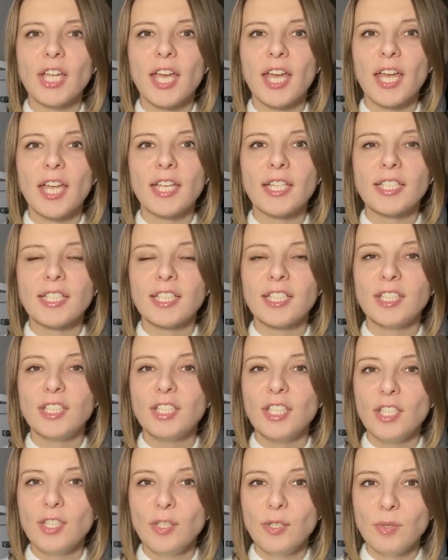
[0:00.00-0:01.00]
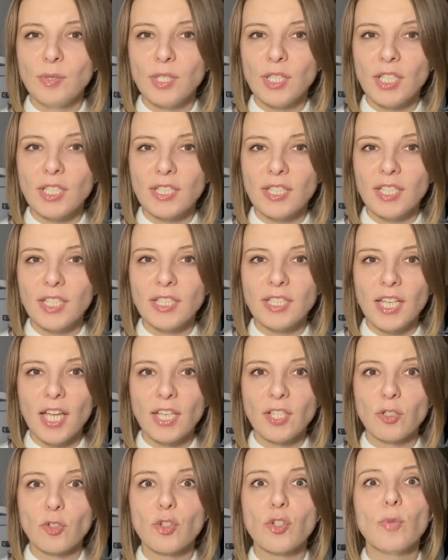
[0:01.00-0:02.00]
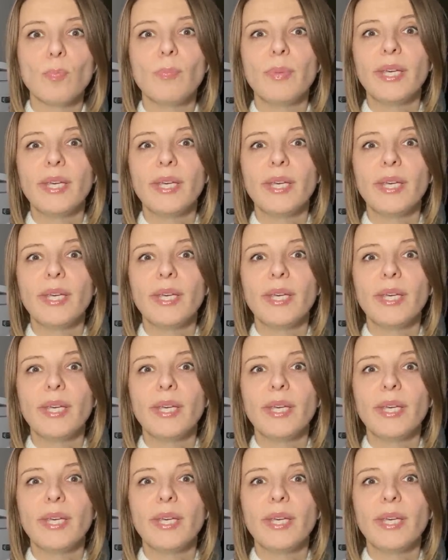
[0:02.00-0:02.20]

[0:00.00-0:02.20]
and continued his dictatorship